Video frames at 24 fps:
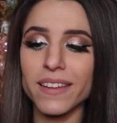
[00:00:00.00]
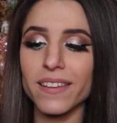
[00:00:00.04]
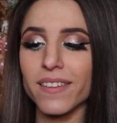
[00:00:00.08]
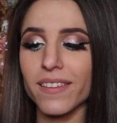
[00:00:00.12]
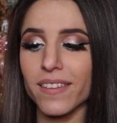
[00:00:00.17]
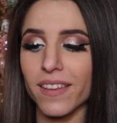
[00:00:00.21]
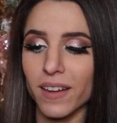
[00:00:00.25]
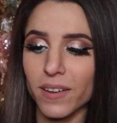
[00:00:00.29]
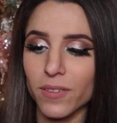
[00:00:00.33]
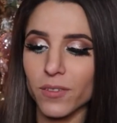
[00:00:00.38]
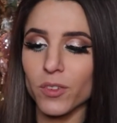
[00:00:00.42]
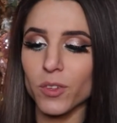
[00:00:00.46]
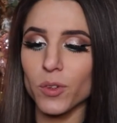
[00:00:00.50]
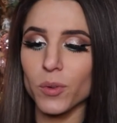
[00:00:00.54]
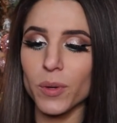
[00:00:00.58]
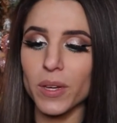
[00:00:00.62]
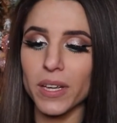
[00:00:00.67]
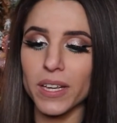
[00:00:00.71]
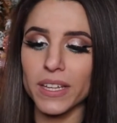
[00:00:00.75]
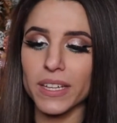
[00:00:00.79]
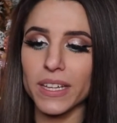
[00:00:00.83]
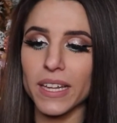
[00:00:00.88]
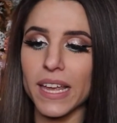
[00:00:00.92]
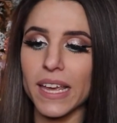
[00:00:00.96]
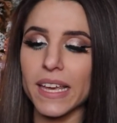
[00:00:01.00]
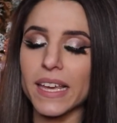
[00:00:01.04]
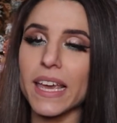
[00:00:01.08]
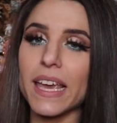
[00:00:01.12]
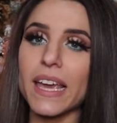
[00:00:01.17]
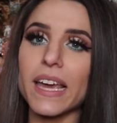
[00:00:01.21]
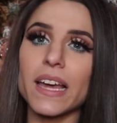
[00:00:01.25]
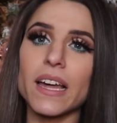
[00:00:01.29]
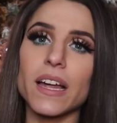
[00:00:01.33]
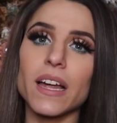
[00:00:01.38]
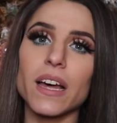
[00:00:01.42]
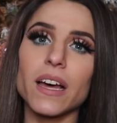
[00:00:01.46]
instead of doing like
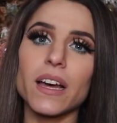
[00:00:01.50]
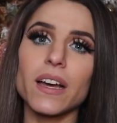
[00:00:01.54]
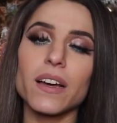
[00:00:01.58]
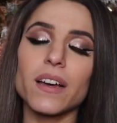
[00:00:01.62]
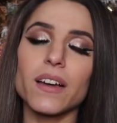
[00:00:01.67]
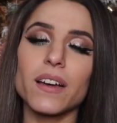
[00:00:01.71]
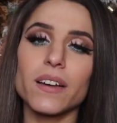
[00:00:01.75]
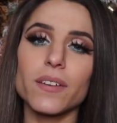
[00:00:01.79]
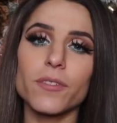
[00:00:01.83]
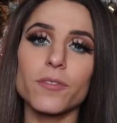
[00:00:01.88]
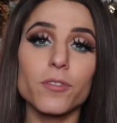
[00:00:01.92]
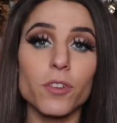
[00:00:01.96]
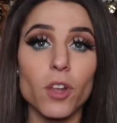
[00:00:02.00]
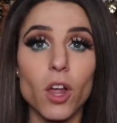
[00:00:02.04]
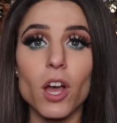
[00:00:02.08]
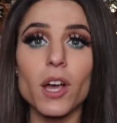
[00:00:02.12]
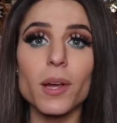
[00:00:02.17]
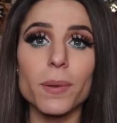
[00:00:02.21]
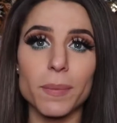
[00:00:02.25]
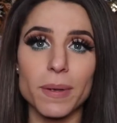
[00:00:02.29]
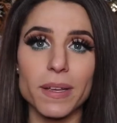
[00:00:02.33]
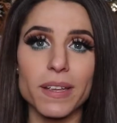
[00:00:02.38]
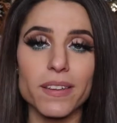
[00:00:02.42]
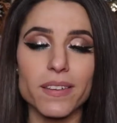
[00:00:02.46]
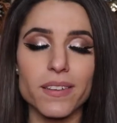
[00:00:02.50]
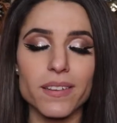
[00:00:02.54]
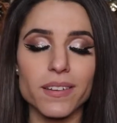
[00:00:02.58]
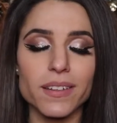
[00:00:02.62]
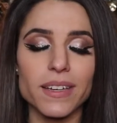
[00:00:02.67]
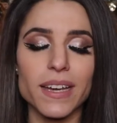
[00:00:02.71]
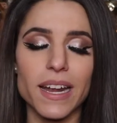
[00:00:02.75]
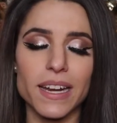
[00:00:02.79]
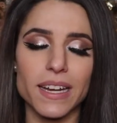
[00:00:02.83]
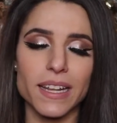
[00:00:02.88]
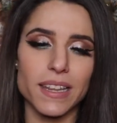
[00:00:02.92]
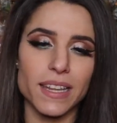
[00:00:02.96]
a Vlogmas
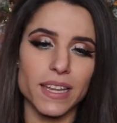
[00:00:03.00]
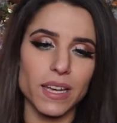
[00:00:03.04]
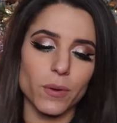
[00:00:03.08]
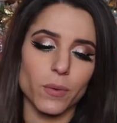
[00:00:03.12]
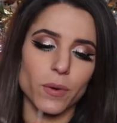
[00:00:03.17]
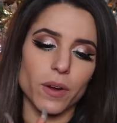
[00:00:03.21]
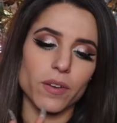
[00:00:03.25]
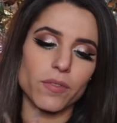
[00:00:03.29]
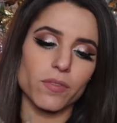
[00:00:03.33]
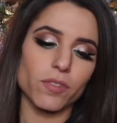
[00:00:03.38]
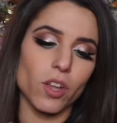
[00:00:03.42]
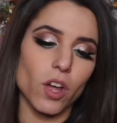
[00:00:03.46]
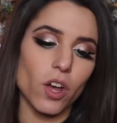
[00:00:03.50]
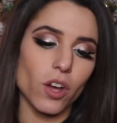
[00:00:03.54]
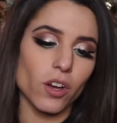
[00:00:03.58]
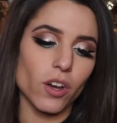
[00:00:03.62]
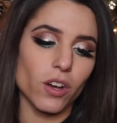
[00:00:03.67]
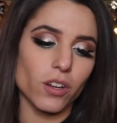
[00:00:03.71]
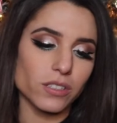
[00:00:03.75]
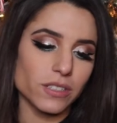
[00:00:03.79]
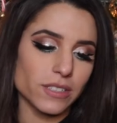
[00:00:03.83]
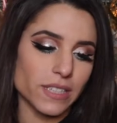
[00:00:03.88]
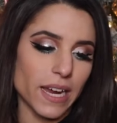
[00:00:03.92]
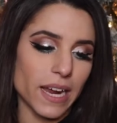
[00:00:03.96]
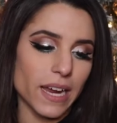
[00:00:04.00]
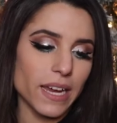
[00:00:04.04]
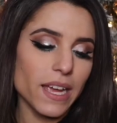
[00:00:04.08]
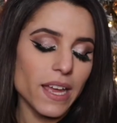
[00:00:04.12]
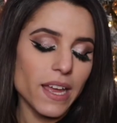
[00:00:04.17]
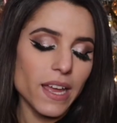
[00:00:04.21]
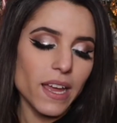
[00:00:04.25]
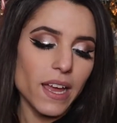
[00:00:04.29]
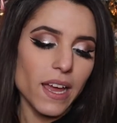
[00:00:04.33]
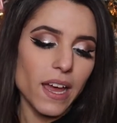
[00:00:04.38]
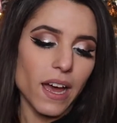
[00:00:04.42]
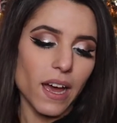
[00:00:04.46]
kind of thing where I vlog all day,
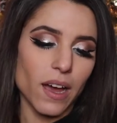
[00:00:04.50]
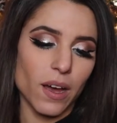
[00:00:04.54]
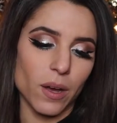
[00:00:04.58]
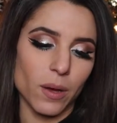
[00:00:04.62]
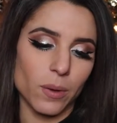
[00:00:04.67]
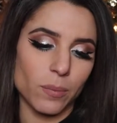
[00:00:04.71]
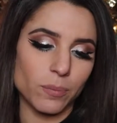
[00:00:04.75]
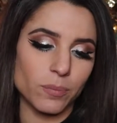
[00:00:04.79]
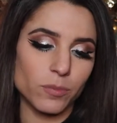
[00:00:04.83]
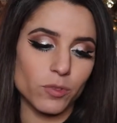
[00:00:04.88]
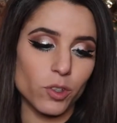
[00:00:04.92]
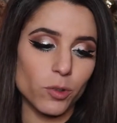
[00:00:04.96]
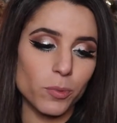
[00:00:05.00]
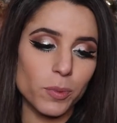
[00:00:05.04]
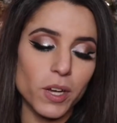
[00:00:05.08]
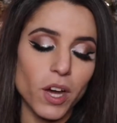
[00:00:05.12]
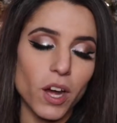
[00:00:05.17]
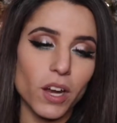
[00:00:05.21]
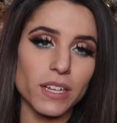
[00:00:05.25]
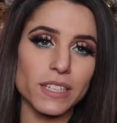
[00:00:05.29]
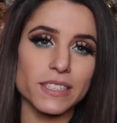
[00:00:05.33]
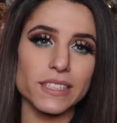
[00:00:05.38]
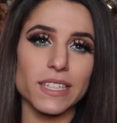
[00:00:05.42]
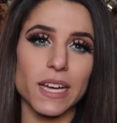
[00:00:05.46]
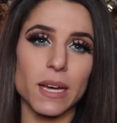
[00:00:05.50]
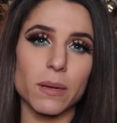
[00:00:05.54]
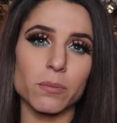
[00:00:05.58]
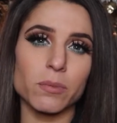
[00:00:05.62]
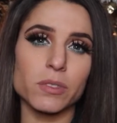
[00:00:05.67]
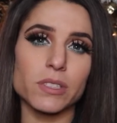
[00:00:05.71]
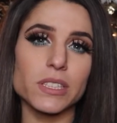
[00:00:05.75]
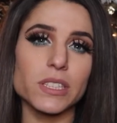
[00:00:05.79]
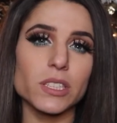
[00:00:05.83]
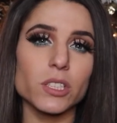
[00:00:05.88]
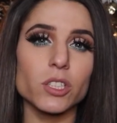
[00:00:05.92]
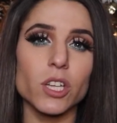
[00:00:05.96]
um, to be honest, I'm
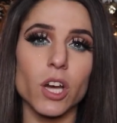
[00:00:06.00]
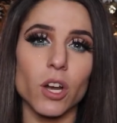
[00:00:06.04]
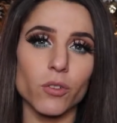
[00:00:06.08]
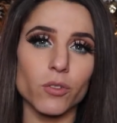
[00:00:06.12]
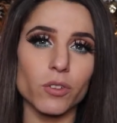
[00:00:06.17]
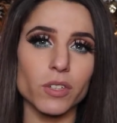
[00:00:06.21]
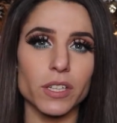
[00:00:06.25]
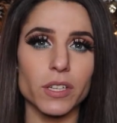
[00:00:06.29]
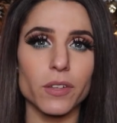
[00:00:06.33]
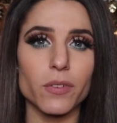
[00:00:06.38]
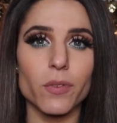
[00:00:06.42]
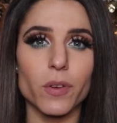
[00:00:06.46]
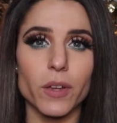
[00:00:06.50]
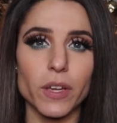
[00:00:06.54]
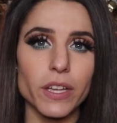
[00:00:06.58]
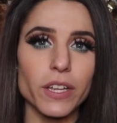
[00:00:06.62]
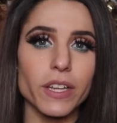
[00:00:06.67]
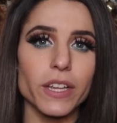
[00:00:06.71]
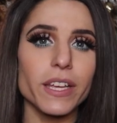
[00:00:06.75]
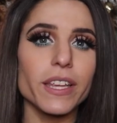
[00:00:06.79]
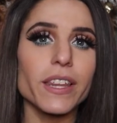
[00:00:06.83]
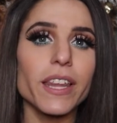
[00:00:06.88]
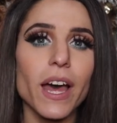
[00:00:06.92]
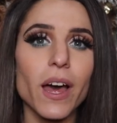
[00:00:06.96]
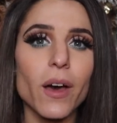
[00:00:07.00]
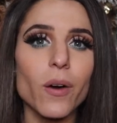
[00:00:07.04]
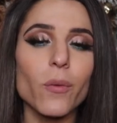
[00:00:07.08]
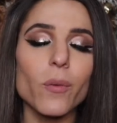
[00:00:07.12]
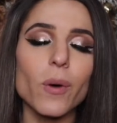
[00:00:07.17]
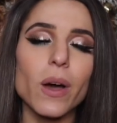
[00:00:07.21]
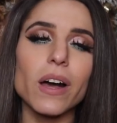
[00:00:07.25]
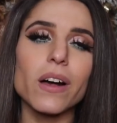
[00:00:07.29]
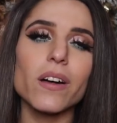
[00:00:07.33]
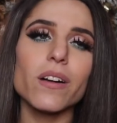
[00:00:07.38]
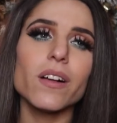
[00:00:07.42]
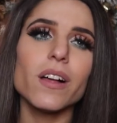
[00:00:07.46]
still not really feeling that
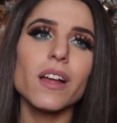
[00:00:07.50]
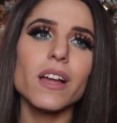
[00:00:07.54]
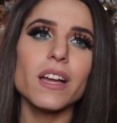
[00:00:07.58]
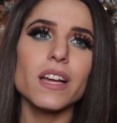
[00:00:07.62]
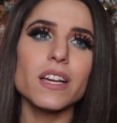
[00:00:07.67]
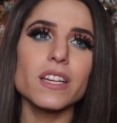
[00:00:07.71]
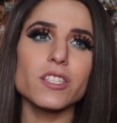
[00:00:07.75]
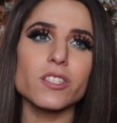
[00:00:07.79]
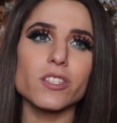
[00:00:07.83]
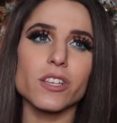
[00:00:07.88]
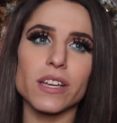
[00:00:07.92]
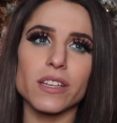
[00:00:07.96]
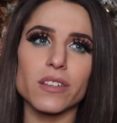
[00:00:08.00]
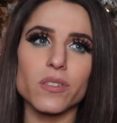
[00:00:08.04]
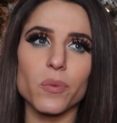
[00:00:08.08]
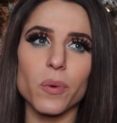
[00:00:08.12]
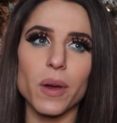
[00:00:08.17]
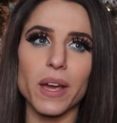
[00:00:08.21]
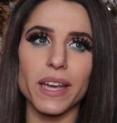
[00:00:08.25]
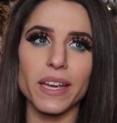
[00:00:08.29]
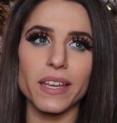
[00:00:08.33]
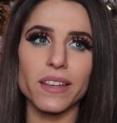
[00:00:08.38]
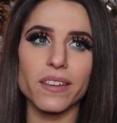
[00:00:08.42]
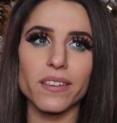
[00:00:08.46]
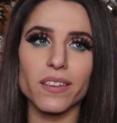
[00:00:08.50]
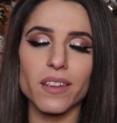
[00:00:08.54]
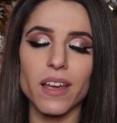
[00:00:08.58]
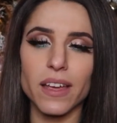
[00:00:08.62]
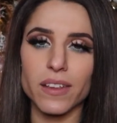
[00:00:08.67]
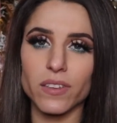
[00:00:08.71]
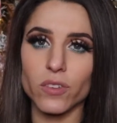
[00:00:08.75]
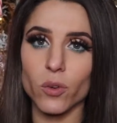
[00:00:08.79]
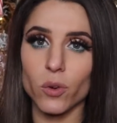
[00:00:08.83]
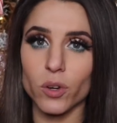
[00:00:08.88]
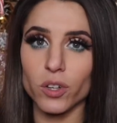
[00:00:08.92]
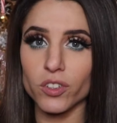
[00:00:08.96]
well. So that's why
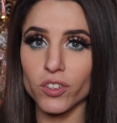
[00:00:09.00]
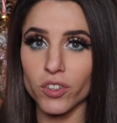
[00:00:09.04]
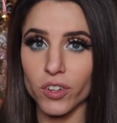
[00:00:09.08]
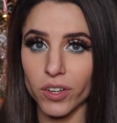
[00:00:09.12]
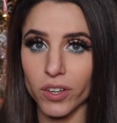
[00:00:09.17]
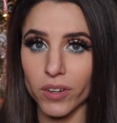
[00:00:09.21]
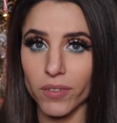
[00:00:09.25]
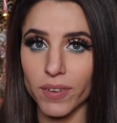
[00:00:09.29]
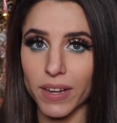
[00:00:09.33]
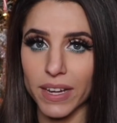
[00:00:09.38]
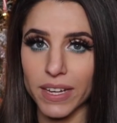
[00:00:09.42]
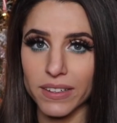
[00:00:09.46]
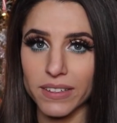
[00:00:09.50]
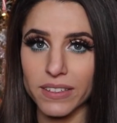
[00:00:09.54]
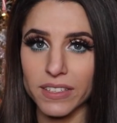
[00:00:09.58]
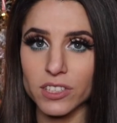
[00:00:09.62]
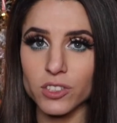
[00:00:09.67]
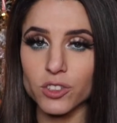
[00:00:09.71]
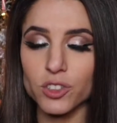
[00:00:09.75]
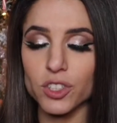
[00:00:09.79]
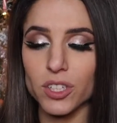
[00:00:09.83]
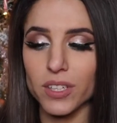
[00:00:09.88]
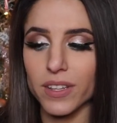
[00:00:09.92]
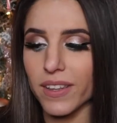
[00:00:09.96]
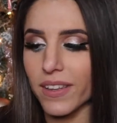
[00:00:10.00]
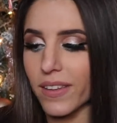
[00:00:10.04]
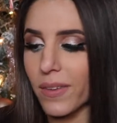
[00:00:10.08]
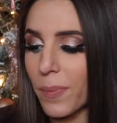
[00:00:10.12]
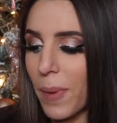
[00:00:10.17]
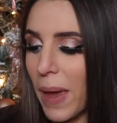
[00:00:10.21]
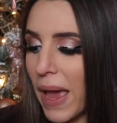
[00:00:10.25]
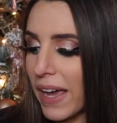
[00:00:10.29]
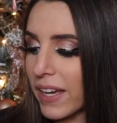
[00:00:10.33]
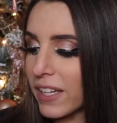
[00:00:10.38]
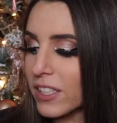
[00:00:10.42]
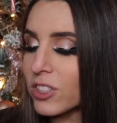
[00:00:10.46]
I sort of took advantage. This
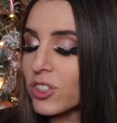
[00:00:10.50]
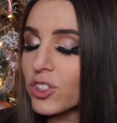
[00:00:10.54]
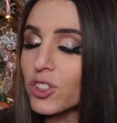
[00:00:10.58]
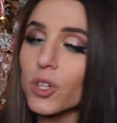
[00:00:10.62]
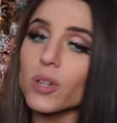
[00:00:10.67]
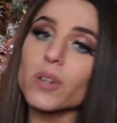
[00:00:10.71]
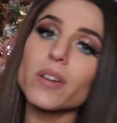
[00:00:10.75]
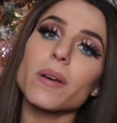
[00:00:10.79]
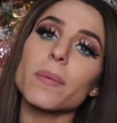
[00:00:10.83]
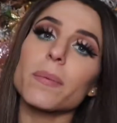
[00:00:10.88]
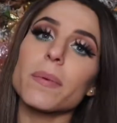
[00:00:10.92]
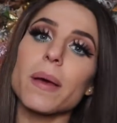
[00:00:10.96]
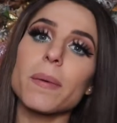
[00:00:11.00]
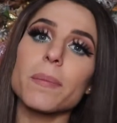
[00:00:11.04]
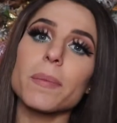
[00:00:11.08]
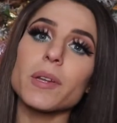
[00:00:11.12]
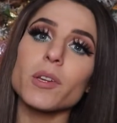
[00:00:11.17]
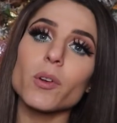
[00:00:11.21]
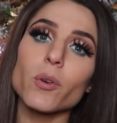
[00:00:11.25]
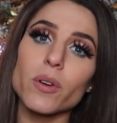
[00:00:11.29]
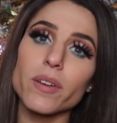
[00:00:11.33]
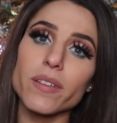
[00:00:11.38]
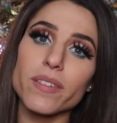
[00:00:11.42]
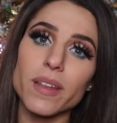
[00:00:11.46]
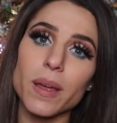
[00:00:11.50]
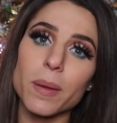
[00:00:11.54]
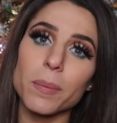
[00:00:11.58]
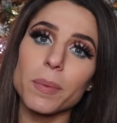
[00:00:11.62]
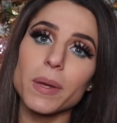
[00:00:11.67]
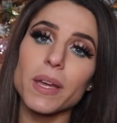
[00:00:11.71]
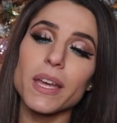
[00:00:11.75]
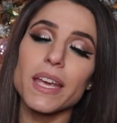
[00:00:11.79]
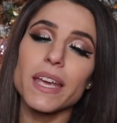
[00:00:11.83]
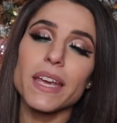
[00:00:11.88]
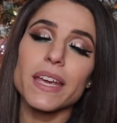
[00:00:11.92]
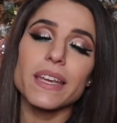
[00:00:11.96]
package showed up at my doorstep
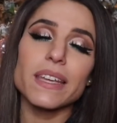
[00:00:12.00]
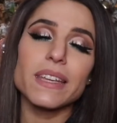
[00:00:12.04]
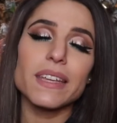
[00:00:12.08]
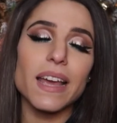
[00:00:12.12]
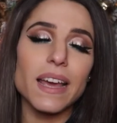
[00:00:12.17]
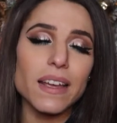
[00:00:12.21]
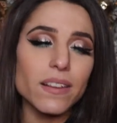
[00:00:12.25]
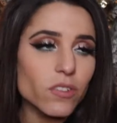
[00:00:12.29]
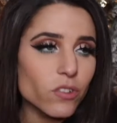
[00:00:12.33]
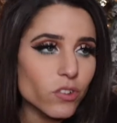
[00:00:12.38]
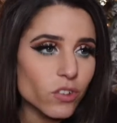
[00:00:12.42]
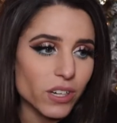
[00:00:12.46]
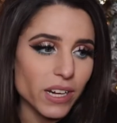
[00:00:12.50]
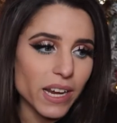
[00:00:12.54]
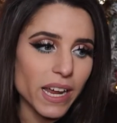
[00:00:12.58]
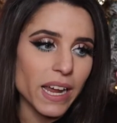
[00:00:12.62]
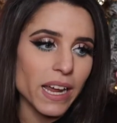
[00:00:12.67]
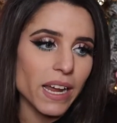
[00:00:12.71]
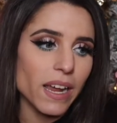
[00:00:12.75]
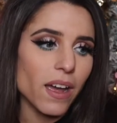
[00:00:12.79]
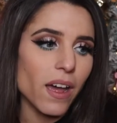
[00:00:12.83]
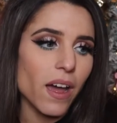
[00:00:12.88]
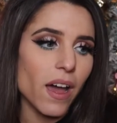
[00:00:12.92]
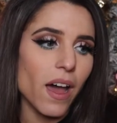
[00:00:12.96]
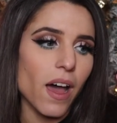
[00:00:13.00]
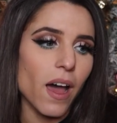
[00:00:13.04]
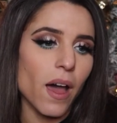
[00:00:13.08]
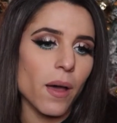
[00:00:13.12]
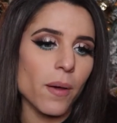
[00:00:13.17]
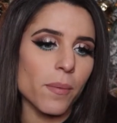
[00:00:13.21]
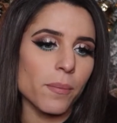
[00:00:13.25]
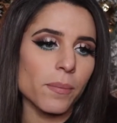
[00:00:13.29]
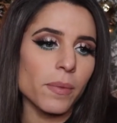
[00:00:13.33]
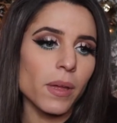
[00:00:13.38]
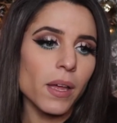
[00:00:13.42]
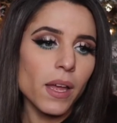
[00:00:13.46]
yesterday.
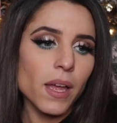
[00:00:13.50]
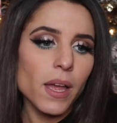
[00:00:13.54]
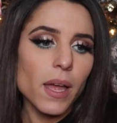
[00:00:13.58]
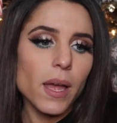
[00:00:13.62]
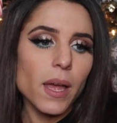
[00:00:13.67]
Um,